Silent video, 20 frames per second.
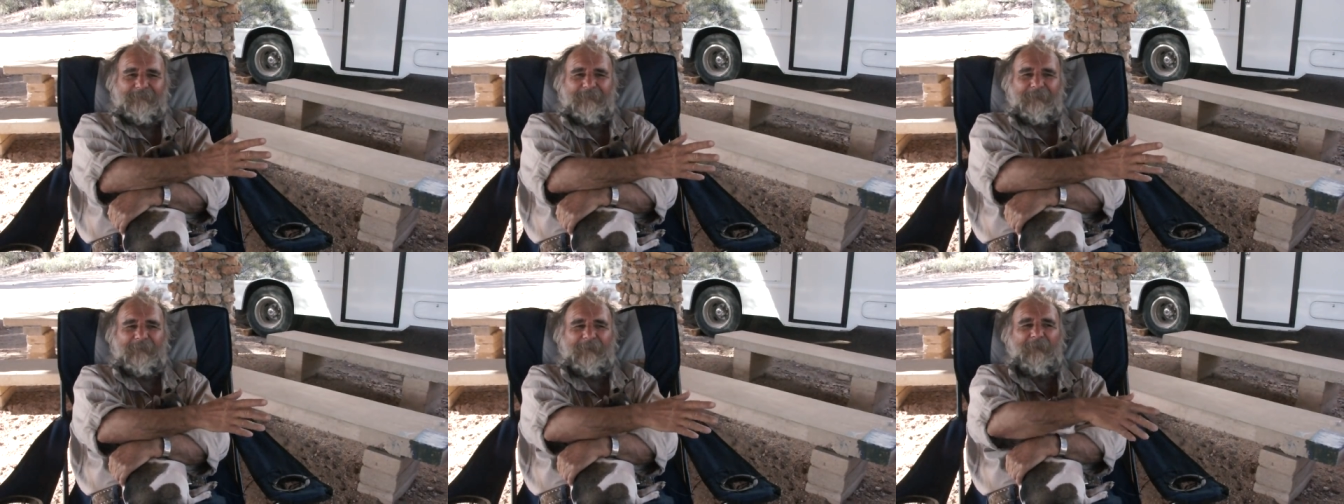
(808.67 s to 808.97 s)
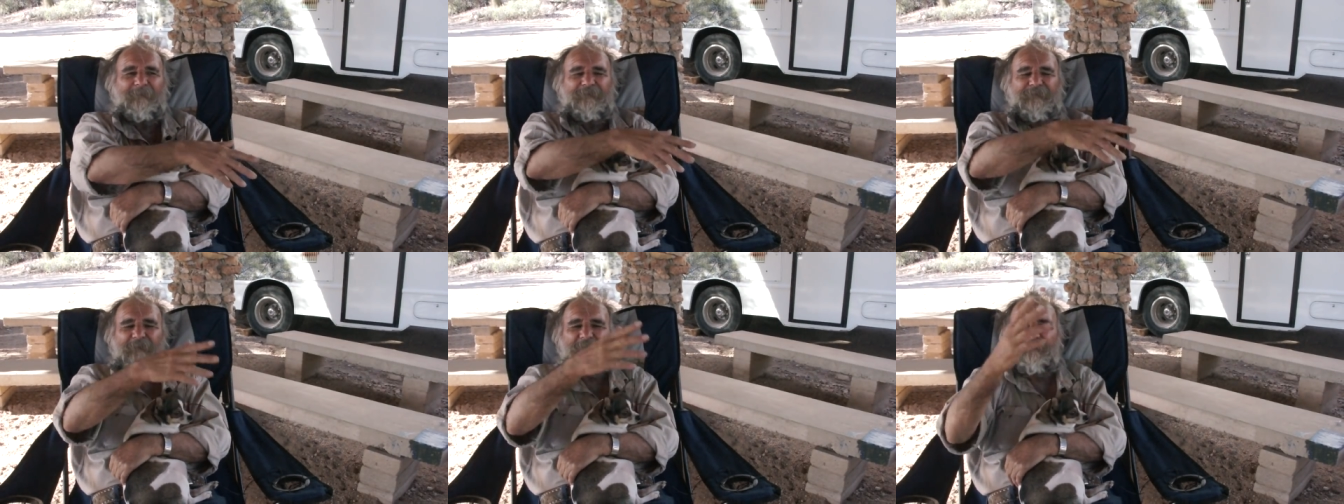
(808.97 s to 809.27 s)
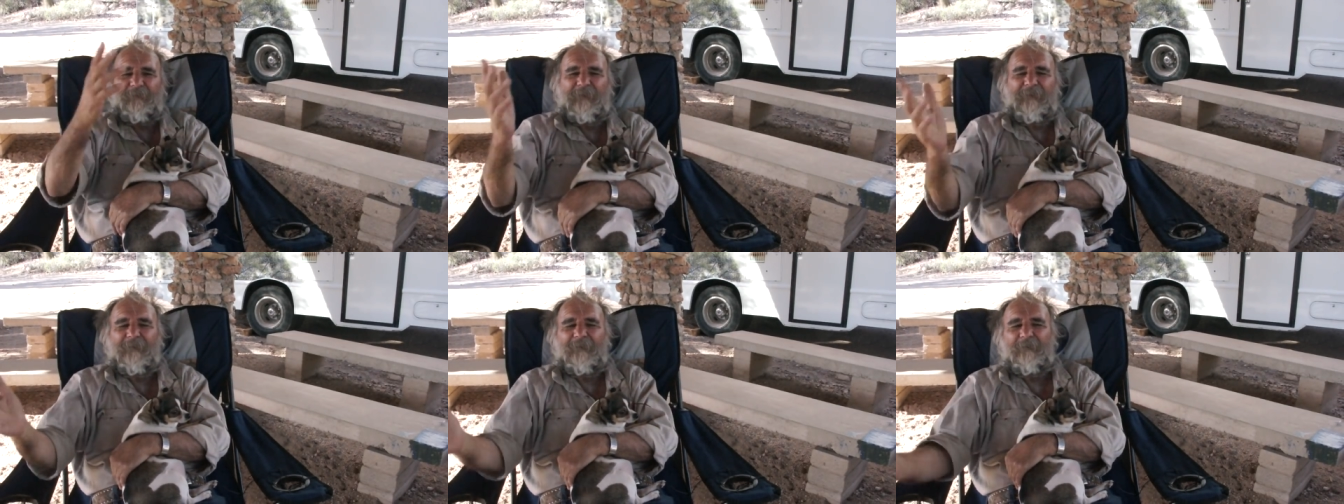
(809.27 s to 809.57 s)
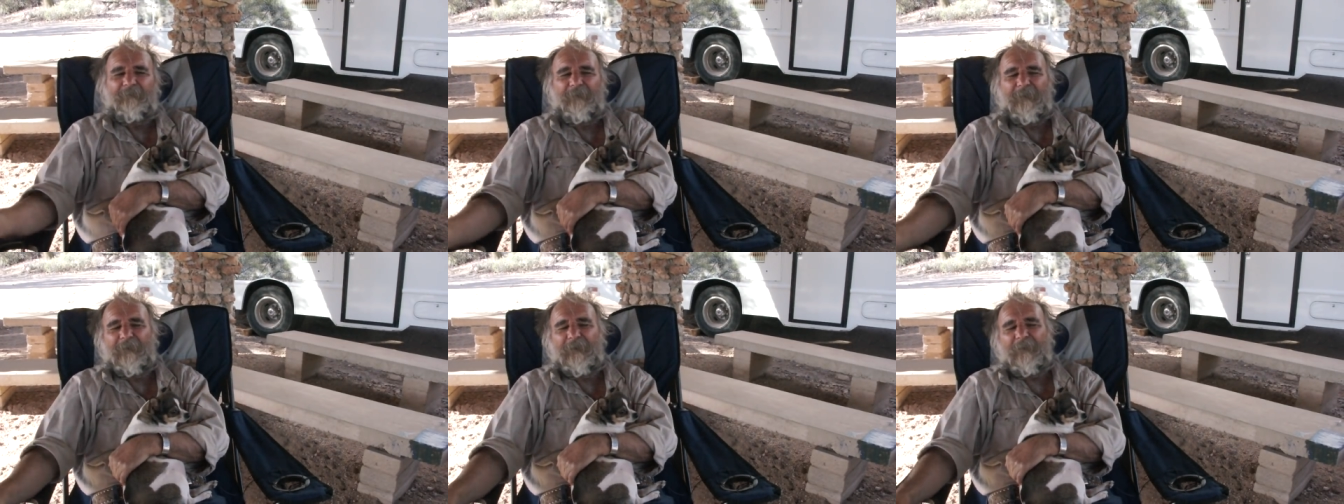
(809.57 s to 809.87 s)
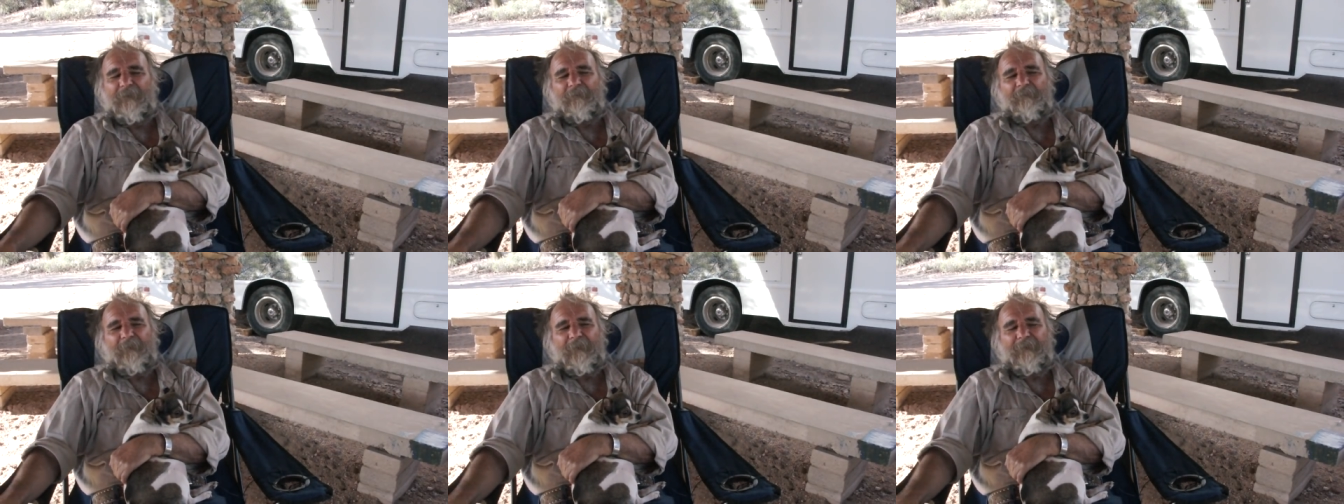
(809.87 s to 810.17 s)
And after me, when
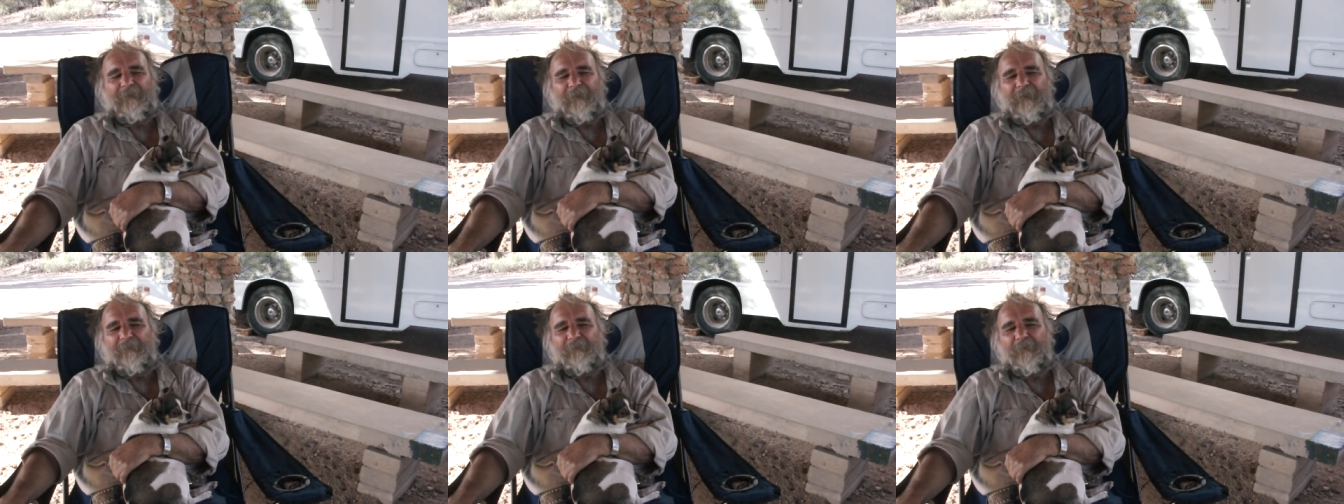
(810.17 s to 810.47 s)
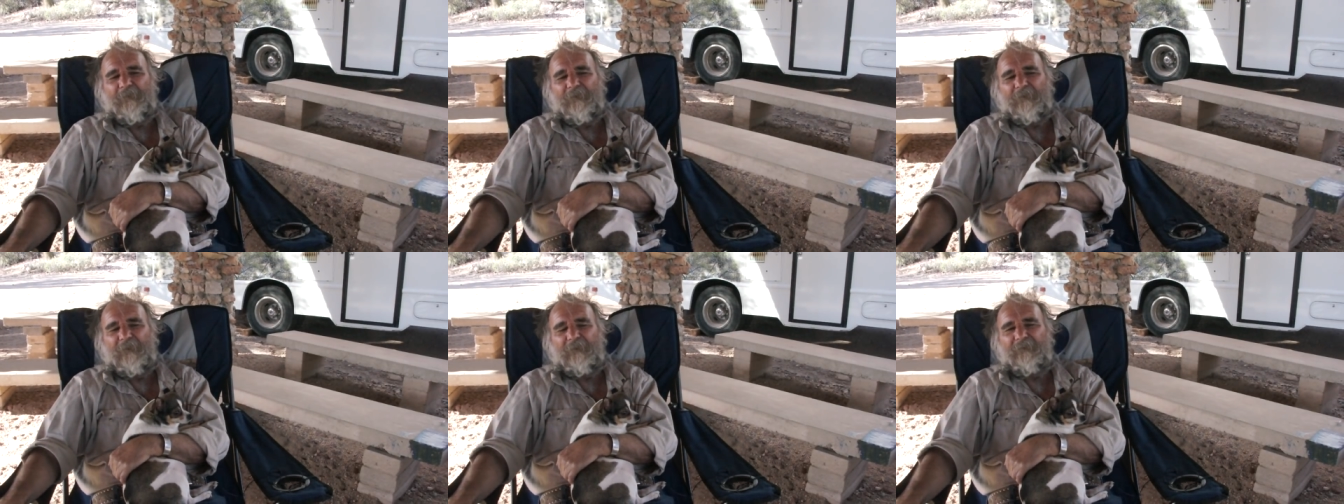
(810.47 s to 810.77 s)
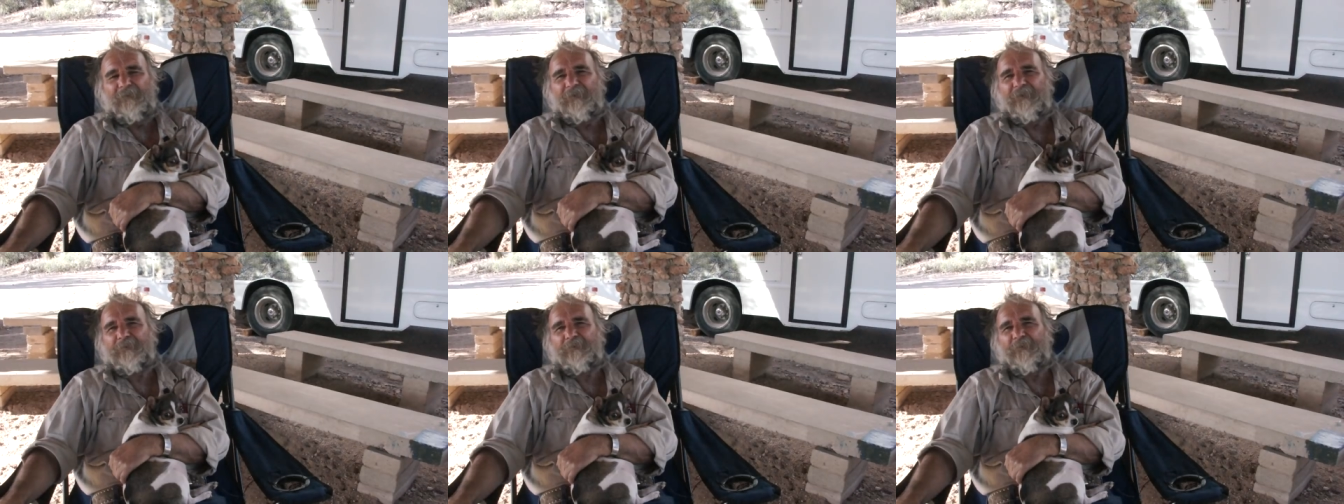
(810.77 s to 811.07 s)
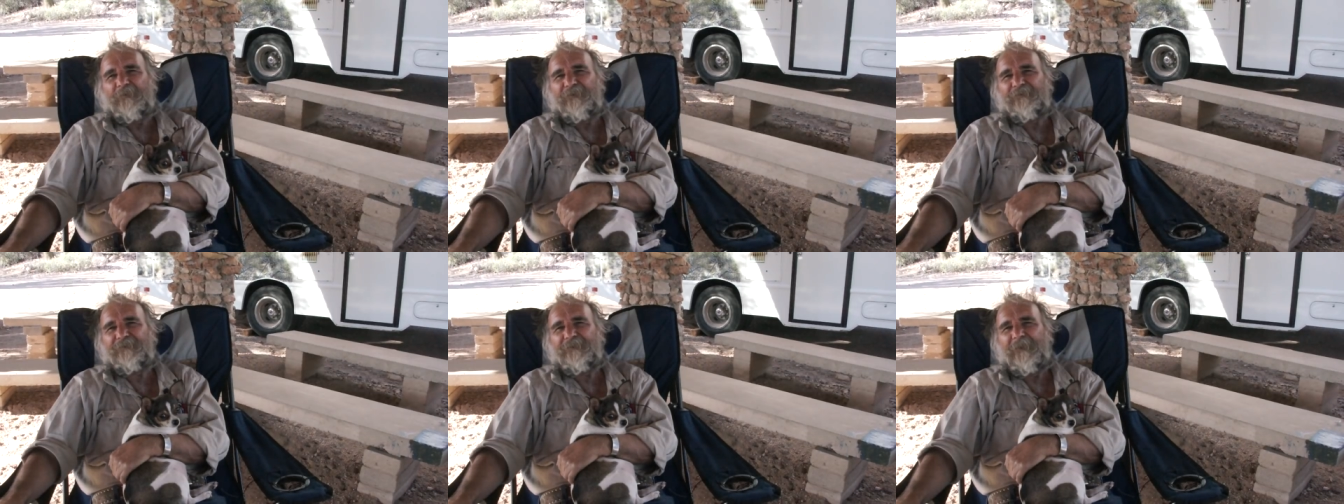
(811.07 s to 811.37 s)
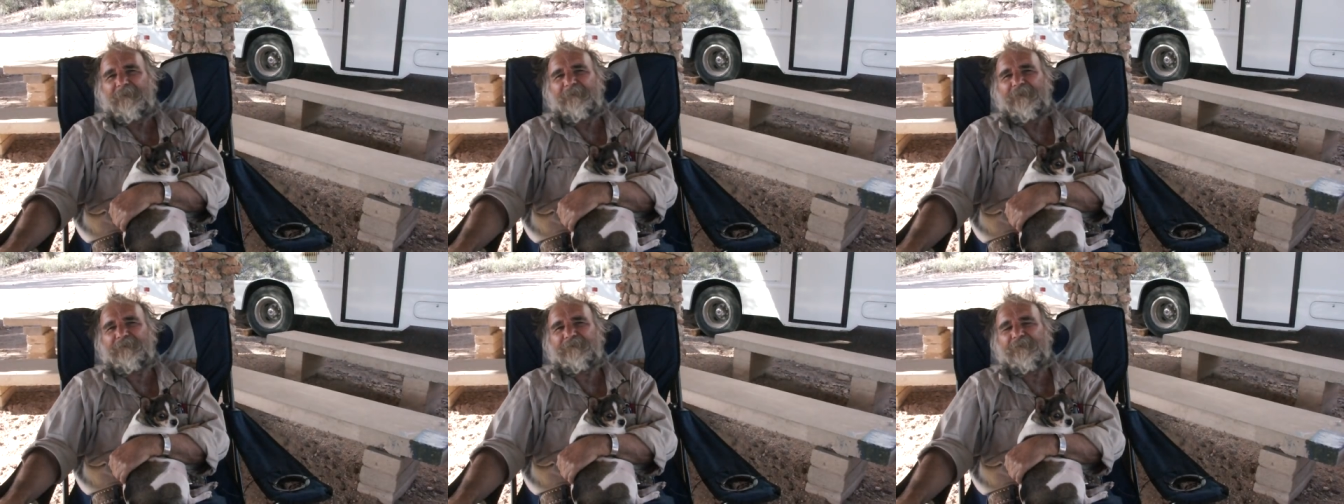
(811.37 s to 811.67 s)
I went there for another
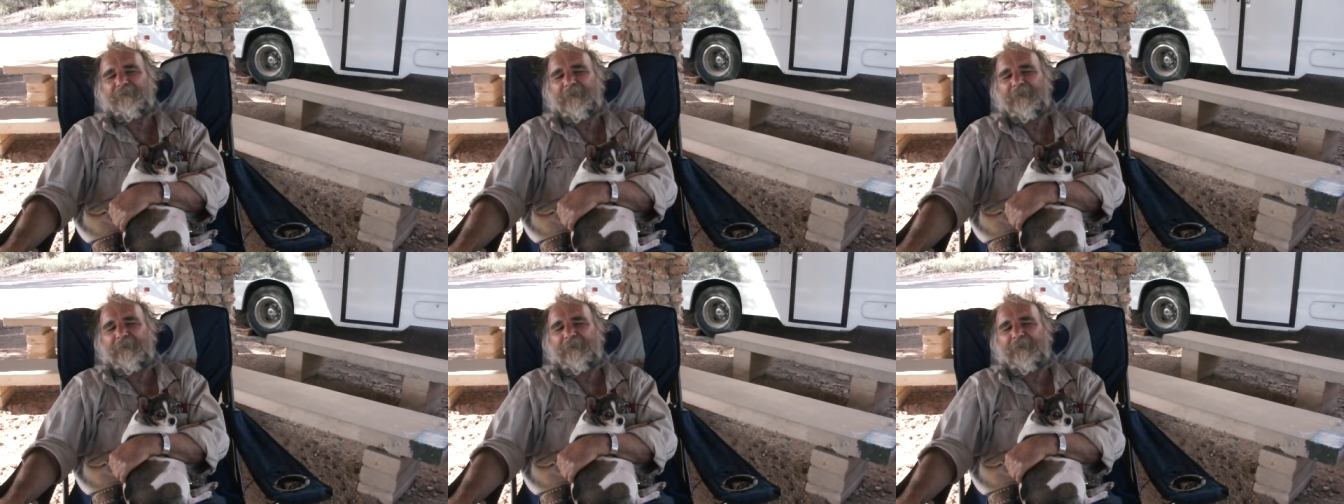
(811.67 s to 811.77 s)
twenty-seven,